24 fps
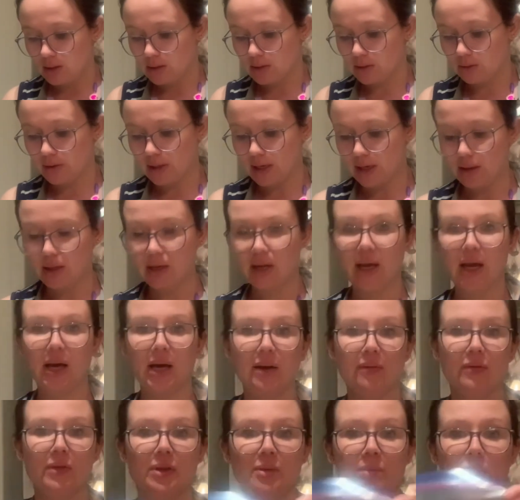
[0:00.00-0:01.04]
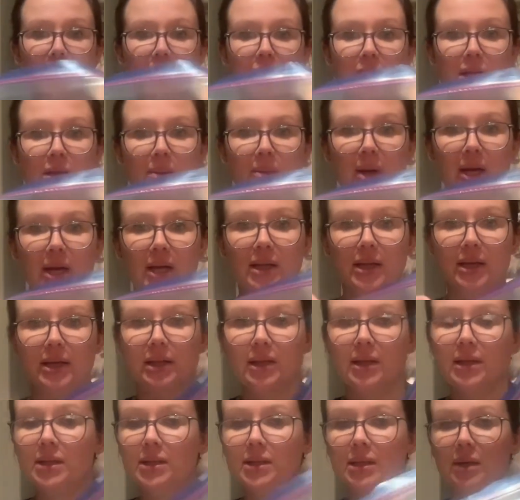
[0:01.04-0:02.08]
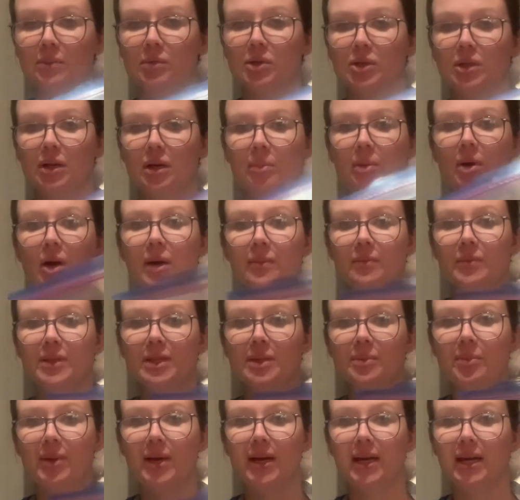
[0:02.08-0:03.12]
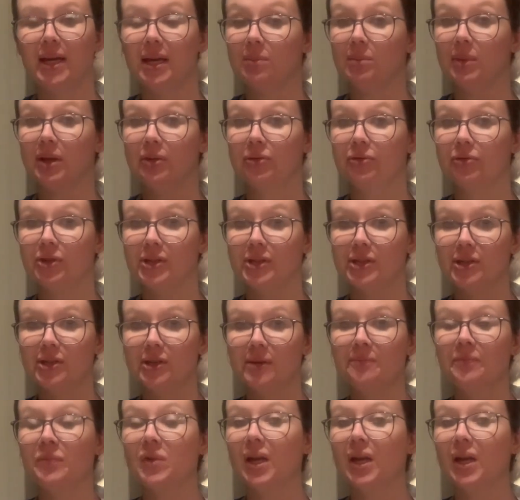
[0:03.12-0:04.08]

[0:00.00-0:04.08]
So now that I have them in the bag like this, I'm just going to pop this bag in my freezer,